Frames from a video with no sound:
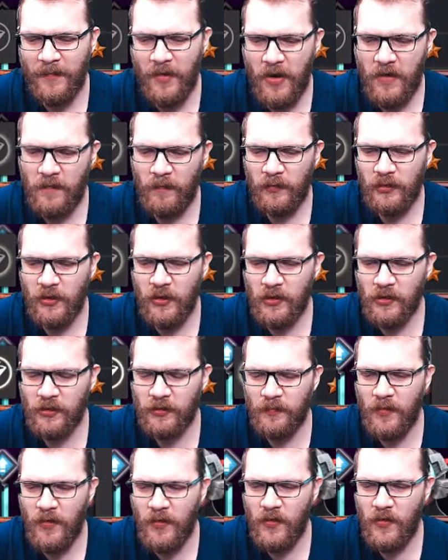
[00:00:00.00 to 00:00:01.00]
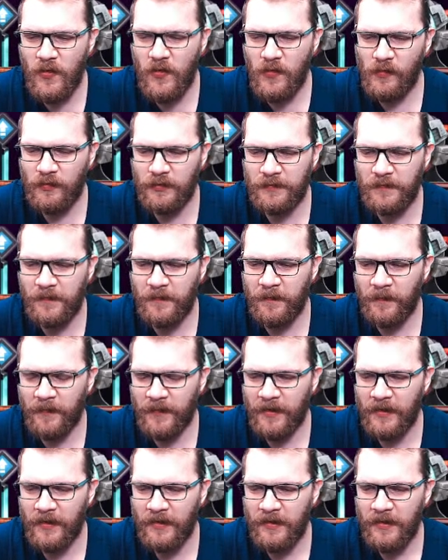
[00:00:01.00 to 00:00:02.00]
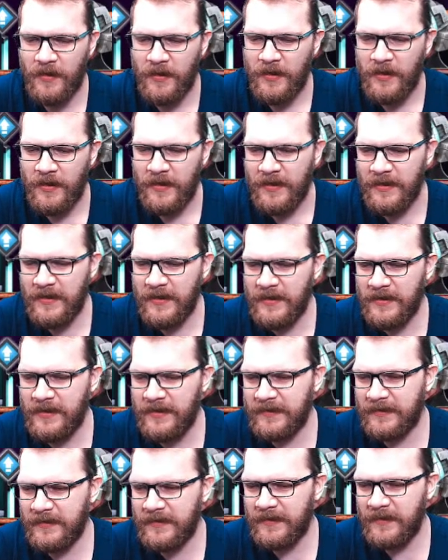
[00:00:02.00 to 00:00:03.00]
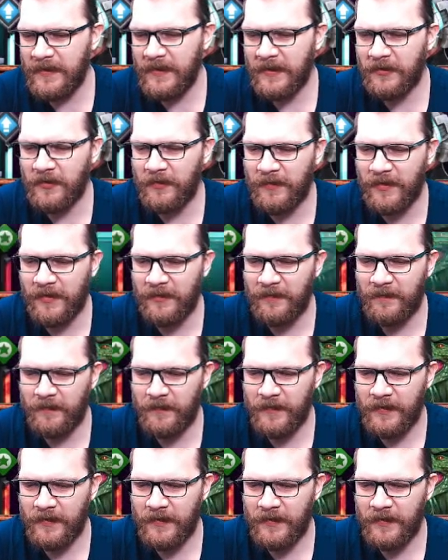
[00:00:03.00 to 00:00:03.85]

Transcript: Bump chunks balls. Easy there. Calm down.